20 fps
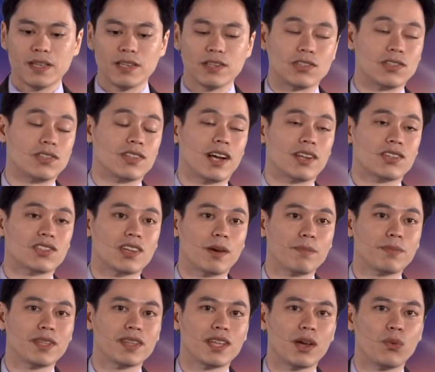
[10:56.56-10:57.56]
This is not
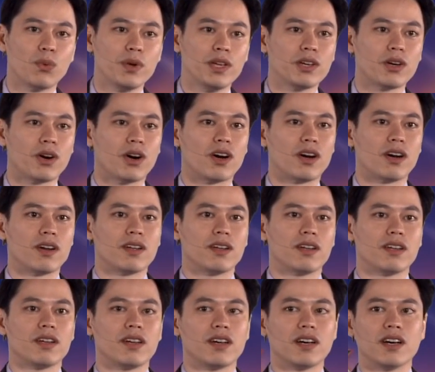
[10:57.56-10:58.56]
something that we are
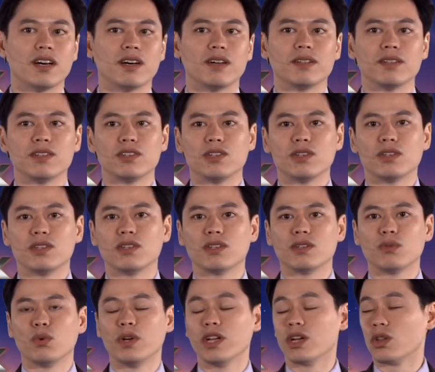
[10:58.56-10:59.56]
uh,
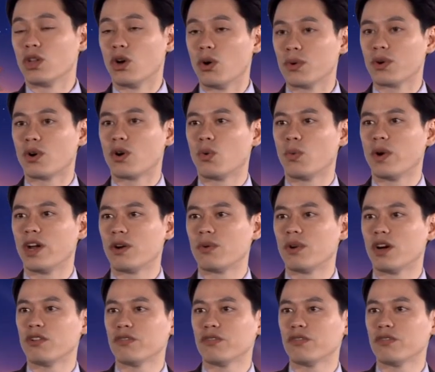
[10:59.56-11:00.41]
we alone are aware